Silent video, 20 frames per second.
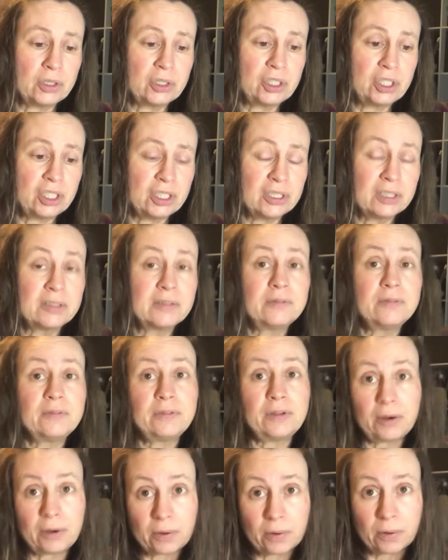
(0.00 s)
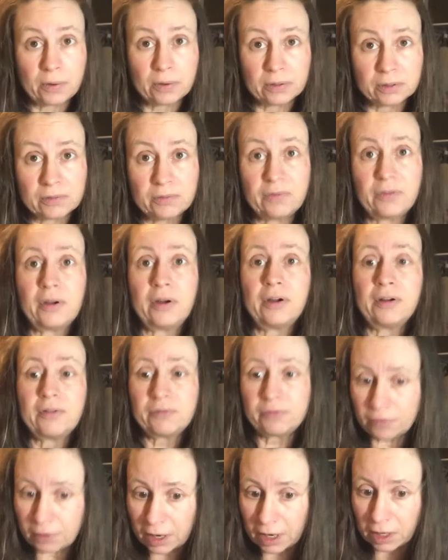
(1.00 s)
She is very old, very
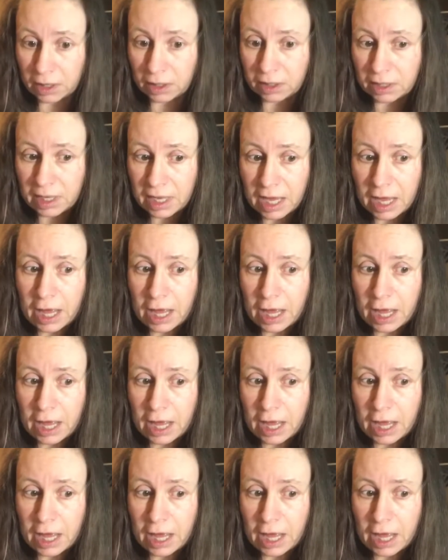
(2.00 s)
frail.